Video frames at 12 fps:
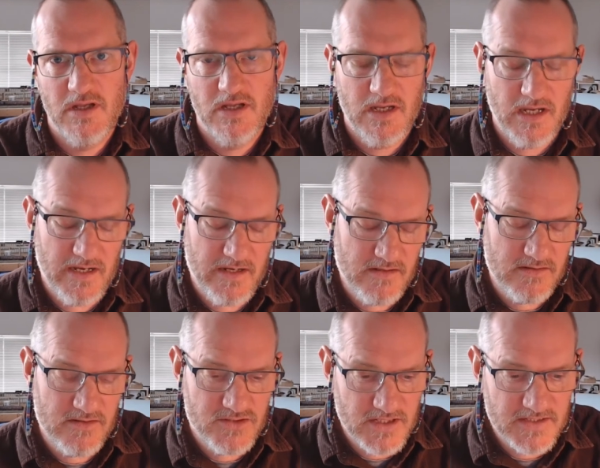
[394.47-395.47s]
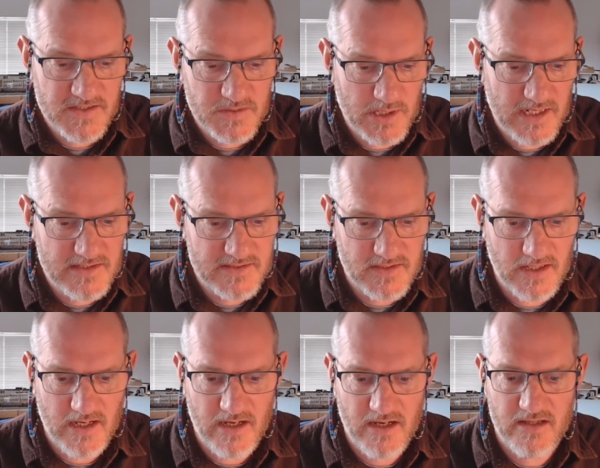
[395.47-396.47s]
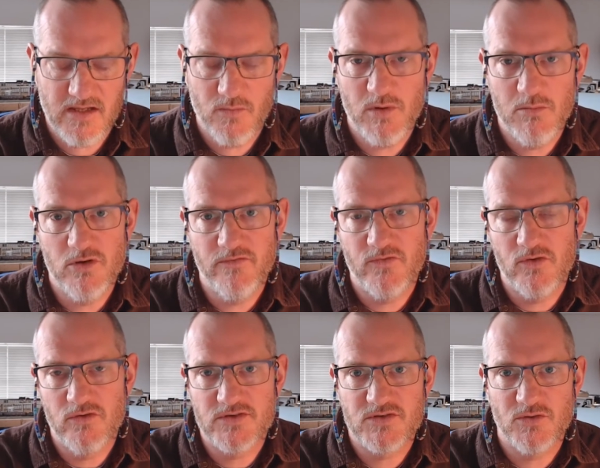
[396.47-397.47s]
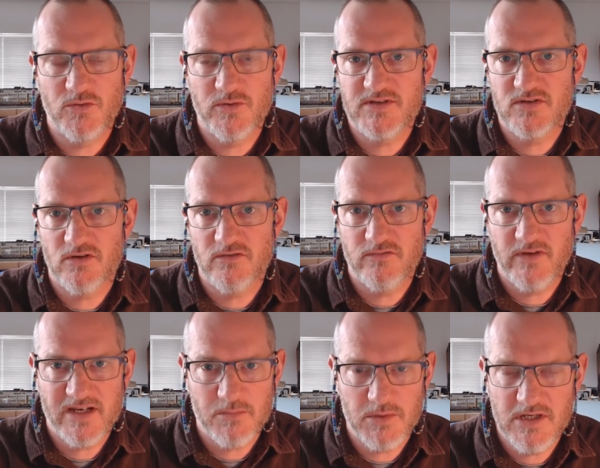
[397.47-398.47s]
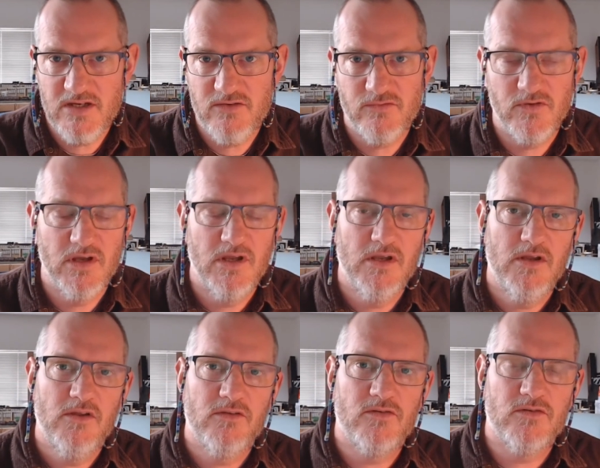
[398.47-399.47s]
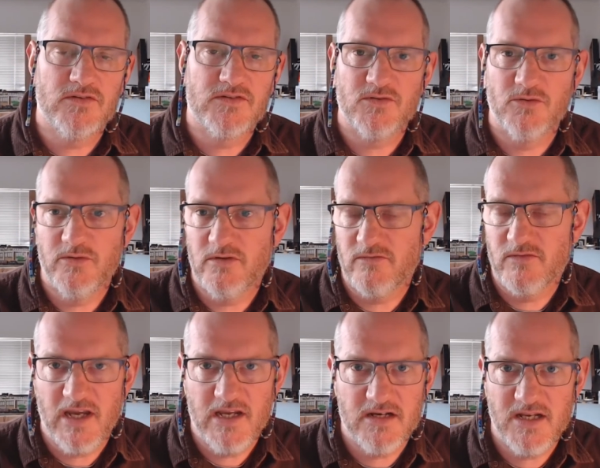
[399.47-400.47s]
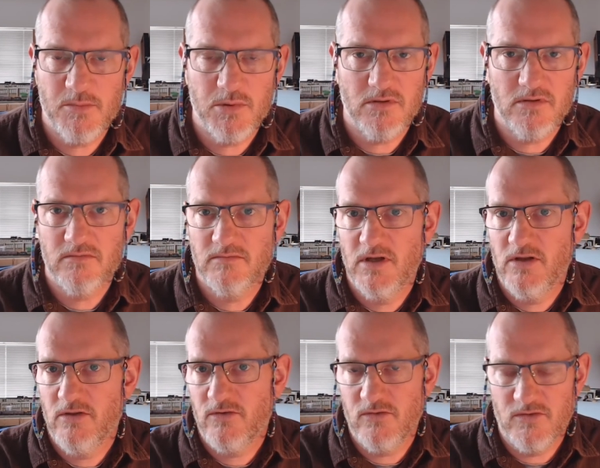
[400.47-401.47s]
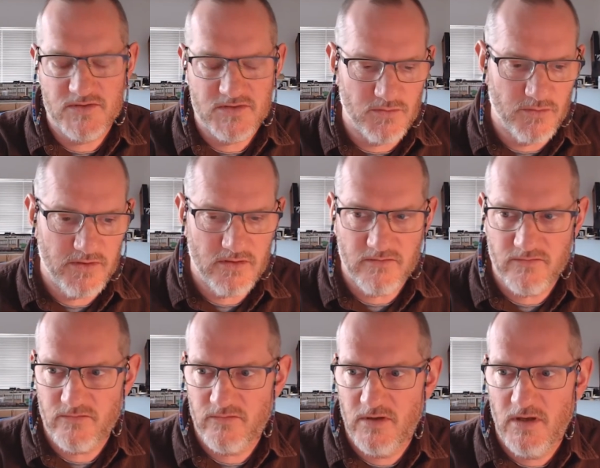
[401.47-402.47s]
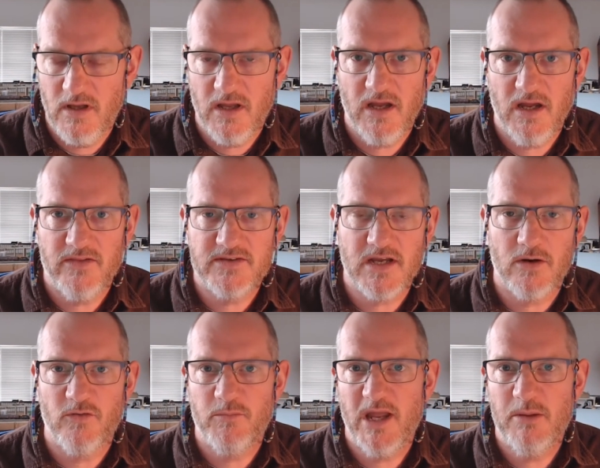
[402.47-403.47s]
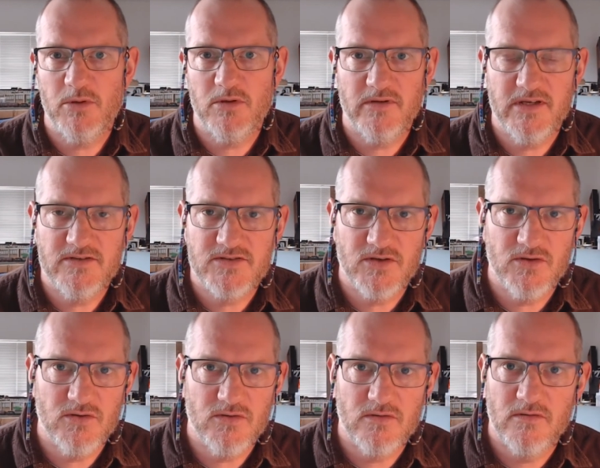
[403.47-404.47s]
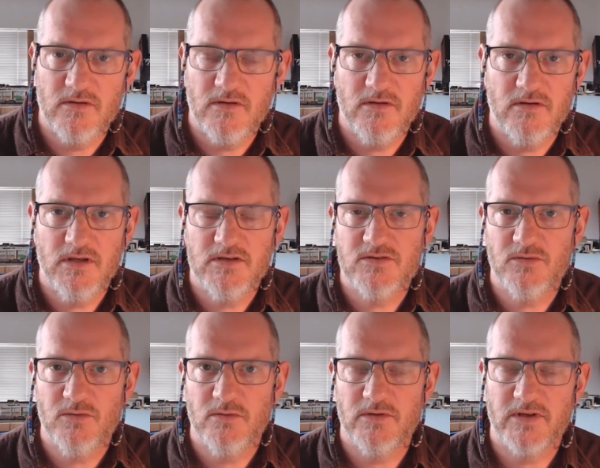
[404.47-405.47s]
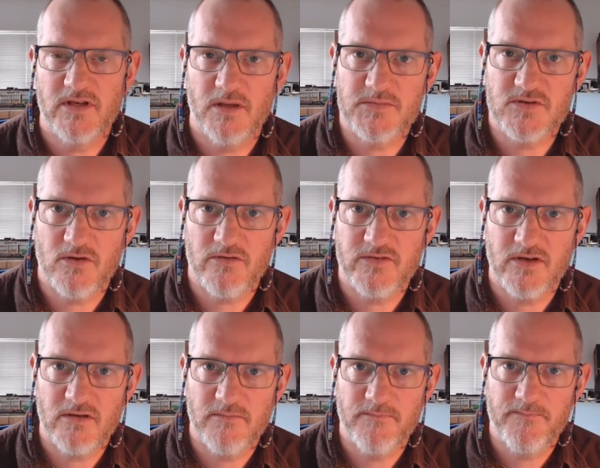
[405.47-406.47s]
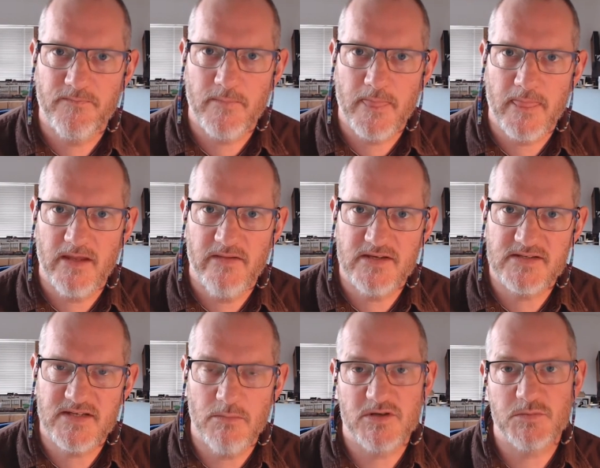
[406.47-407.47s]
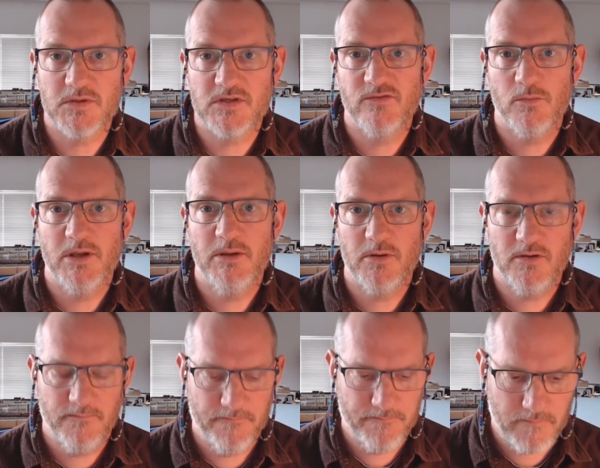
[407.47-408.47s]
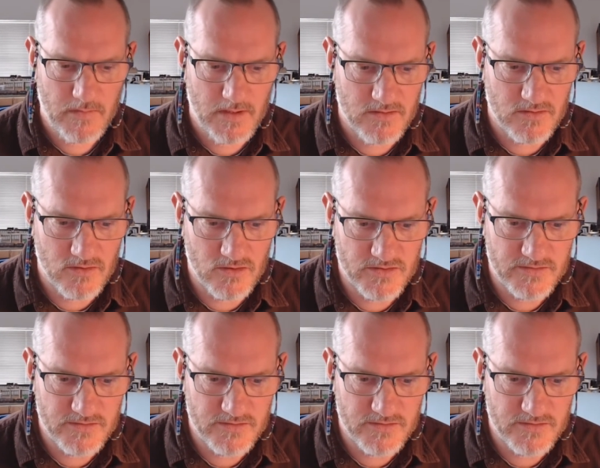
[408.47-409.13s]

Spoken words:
And Genesis begins there, and then we move through the stories of Adam and Eve, through the story of Cain and Abel, through the story of the Tower of Babel, into all that comes after, and the establishment of a people under God.